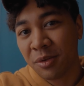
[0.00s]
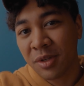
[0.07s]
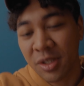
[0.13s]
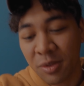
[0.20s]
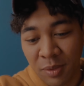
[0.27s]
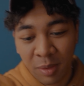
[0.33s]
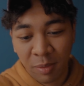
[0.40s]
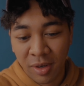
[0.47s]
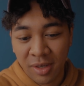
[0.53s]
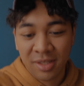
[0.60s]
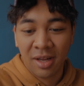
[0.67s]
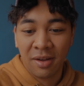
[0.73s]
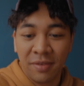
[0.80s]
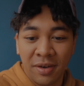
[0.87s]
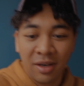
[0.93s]
just rework
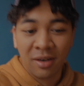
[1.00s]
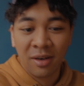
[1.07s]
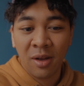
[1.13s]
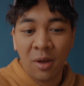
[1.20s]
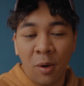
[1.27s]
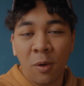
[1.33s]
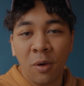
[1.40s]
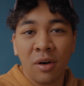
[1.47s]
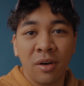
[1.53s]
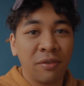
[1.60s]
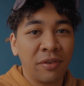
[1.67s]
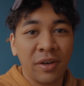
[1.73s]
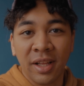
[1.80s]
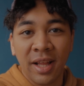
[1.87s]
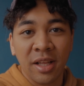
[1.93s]
stuff here. Or
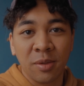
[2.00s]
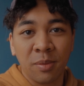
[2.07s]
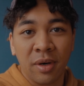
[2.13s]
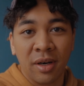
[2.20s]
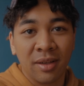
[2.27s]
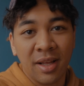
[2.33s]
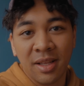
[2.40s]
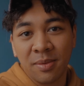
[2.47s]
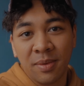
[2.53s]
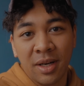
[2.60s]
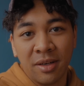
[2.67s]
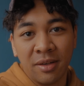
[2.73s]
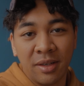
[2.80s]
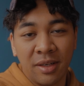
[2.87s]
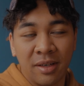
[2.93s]
freelance work, that's what I
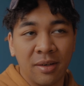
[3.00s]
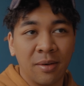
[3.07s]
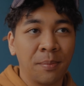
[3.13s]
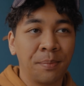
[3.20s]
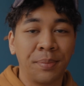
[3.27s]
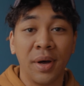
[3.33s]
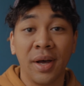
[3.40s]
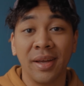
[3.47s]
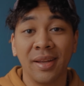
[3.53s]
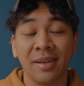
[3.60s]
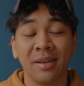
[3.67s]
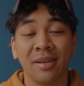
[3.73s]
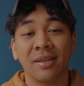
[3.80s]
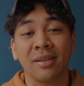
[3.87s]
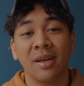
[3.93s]
do here.
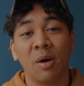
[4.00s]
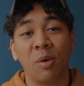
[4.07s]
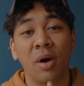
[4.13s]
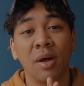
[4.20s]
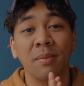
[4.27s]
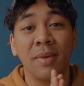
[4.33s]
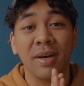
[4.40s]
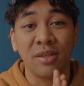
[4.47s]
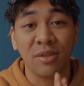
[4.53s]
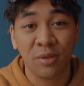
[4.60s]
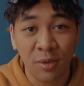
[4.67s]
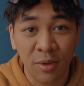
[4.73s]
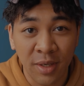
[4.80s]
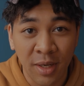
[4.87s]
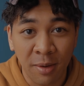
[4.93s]
But I want my
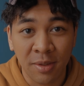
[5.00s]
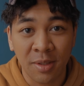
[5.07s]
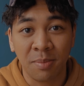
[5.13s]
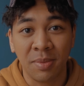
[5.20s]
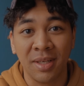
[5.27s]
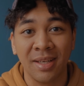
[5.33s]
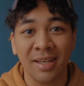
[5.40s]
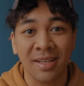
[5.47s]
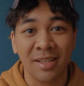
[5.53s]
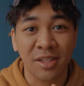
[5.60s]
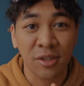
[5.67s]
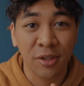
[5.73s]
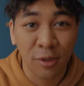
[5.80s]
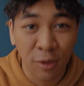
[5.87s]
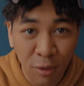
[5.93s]
studio to be
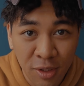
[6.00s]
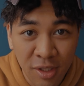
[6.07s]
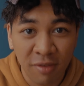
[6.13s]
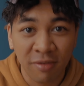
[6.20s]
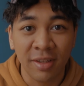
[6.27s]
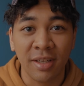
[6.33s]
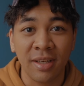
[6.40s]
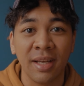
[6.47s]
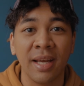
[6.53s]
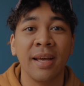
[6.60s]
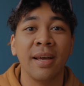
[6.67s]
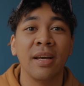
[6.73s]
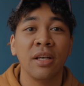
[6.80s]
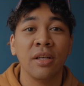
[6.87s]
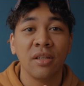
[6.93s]
exclusively
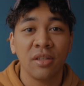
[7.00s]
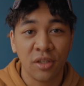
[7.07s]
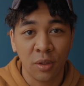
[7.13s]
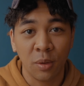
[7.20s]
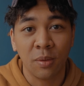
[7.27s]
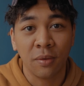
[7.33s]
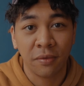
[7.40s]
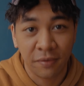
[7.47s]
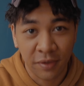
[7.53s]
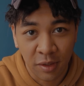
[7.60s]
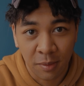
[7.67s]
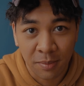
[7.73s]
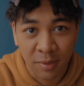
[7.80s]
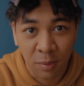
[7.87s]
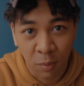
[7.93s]
Shua
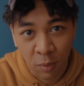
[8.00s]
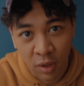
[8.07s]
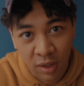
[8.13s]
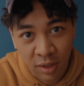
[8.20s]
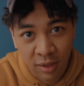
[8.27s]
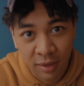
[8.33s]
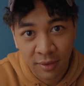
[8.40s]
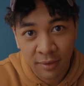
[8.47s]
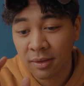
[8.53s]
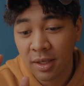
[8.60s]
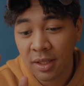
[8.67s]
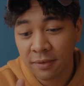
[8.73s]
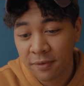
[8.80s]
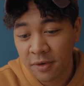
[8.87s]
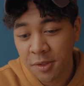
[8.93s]
Films work.
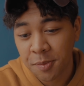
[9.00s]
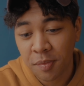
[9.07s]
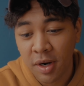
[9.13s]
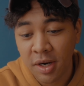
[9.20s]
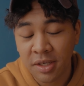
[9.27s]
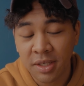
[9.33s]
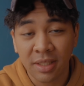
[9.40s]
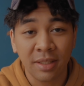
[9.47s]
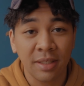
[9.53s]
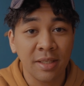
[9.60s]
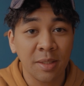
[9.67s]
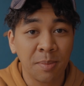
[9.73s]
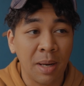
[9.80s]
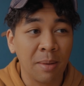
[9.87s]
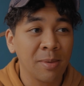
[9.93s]
And the first project is
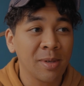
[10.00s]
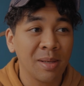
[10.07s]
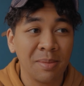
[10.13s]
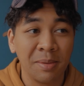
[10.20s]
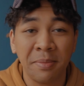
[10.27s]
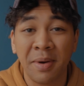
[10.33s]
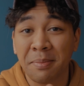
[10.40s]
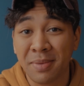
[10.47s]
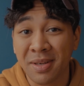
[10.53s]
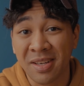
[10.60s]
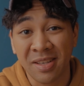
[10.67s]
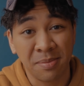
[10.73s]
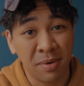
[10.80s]
probably gonna be my biggest